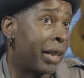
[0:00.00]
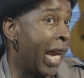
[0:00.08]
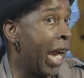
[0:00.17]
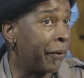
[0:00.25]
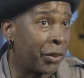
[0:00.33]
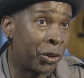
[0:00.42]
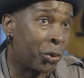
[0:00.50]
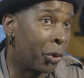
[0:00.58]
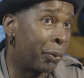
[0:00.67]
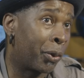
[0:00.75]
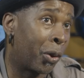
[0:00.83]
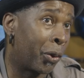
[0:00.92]
after school
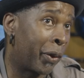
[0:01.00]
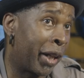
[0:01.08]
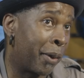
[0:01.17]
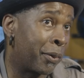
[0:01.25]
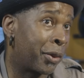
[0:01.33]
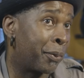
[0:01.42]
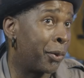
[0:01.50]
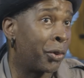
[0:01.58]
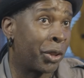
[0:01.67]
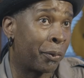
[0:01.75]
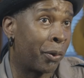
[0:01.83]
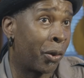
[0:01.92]
programs,
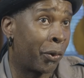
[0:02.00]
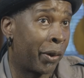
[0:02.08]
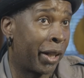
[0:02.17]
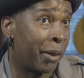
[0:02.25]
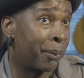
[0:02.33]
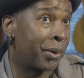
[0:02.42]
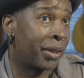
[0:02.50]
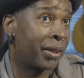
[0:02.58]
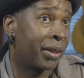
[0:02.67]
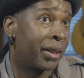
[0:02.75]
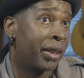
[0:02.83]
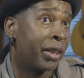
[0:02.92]
music programs,
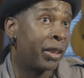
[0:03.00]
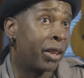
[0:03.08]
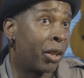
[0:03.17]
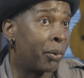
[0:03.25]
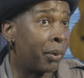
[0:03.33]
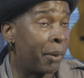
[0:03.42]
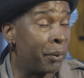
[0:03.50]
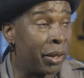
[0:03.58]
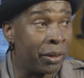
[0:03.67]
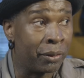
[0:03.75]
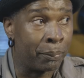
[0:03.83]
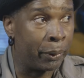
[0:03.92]
I
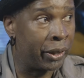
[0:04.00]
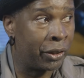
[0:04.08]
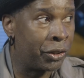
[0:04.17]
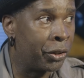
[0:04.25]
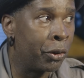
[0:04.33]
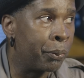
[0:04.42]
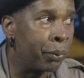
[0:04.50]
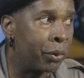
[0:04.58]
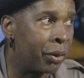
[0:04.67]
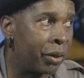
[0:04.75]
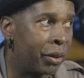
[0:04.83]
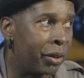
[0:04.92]
mean, but they're still,
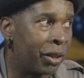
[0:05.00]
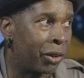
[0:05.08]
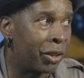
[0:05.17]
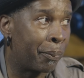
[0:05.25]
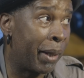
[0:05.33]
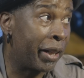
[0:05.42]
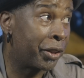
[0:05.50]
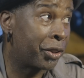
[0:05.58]
the mega